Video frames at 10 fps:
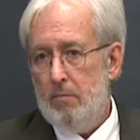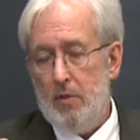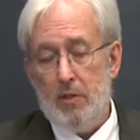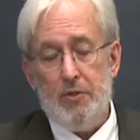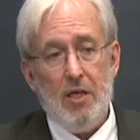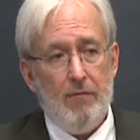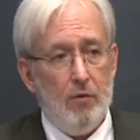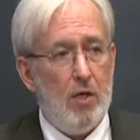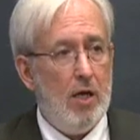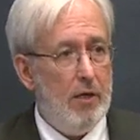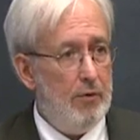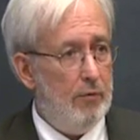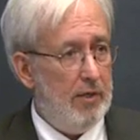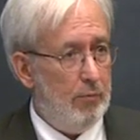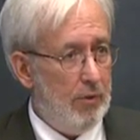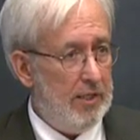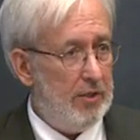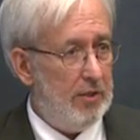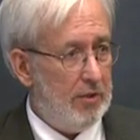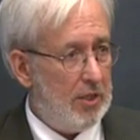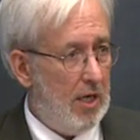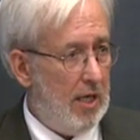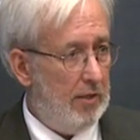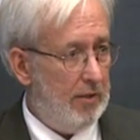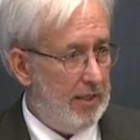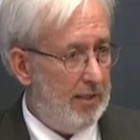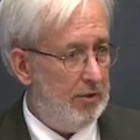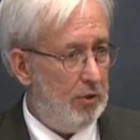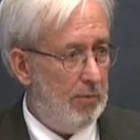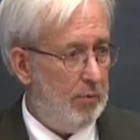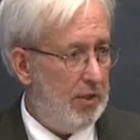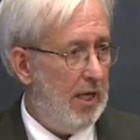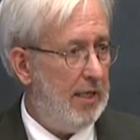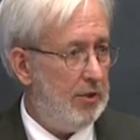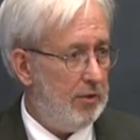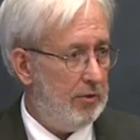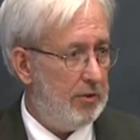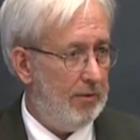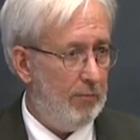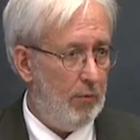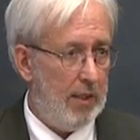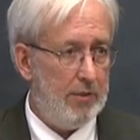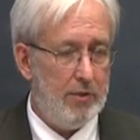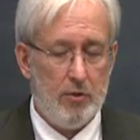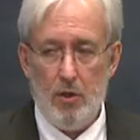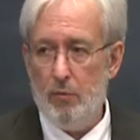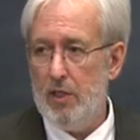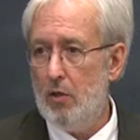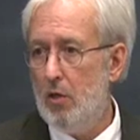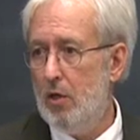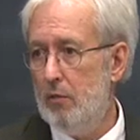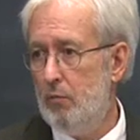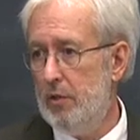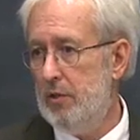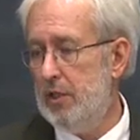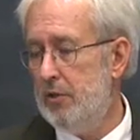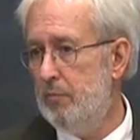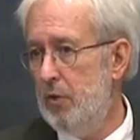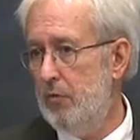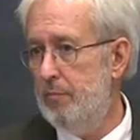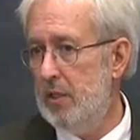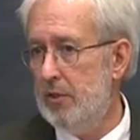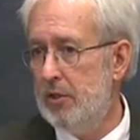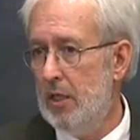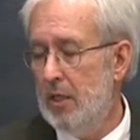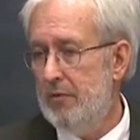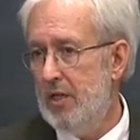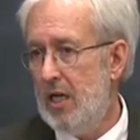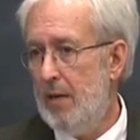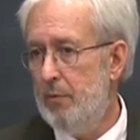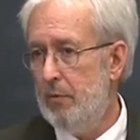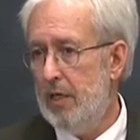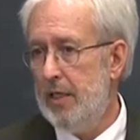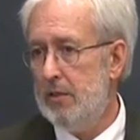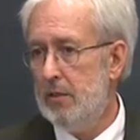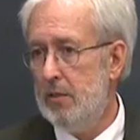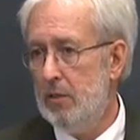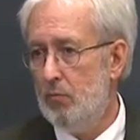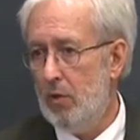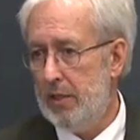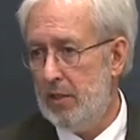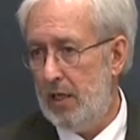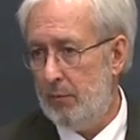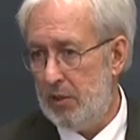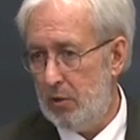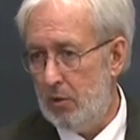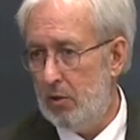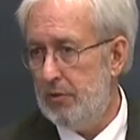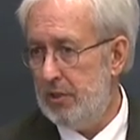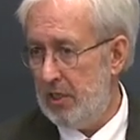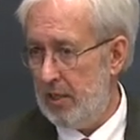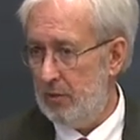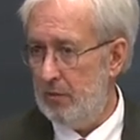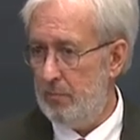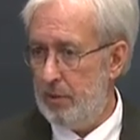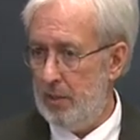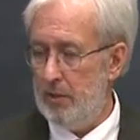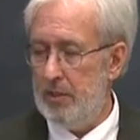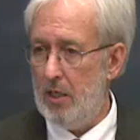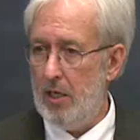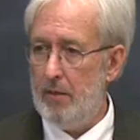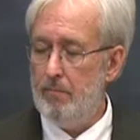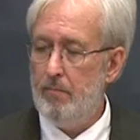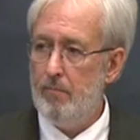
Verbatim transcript: well, several hundred recent scholarly interpretations of what is going on with these movements that operate in what I would call the terror paradigm.